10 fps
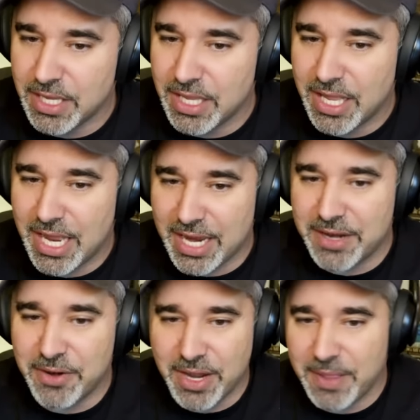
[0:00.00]
yeah
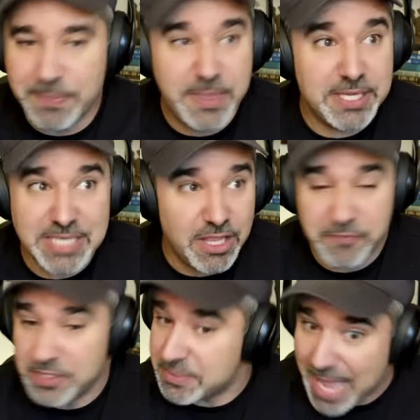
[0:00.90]
and this
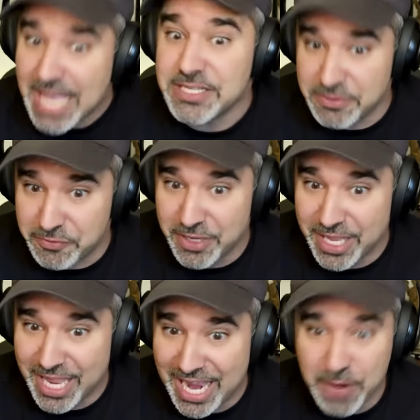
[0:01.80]
elephant's massive
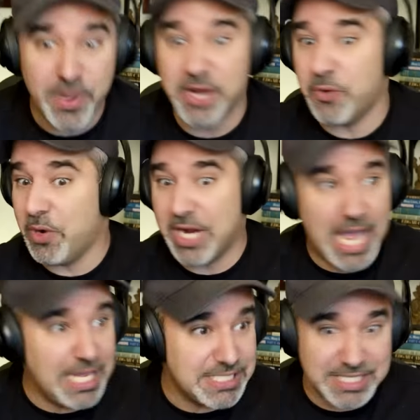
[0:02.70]
and we go
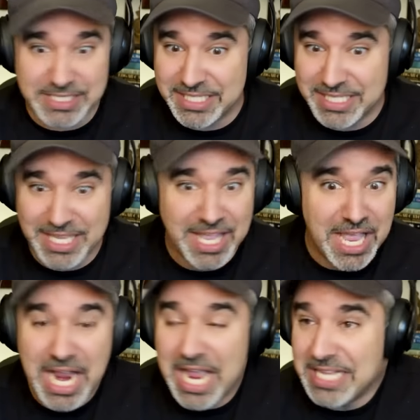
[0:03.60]
constantly
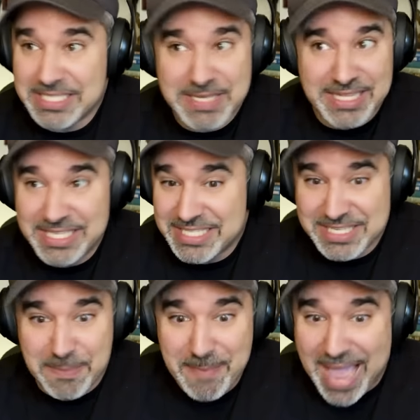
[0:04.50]
it's, this is
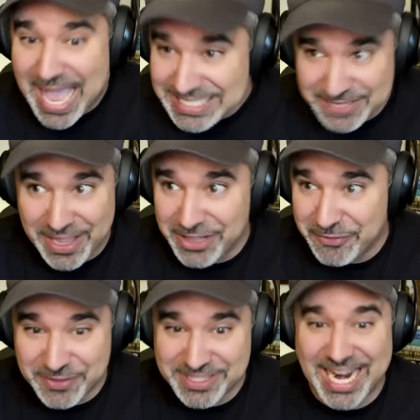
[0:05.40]
a massive
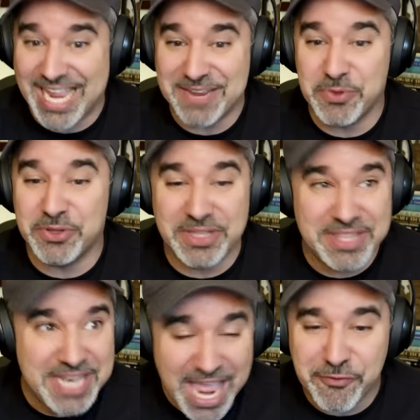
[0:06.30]
elephant that I will
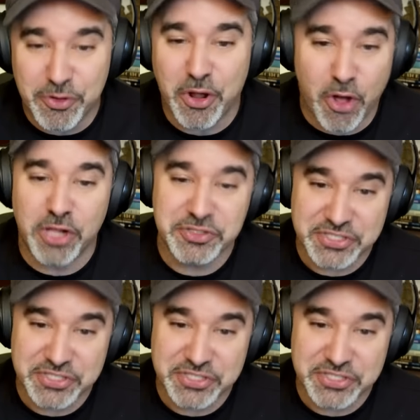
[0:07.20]
never all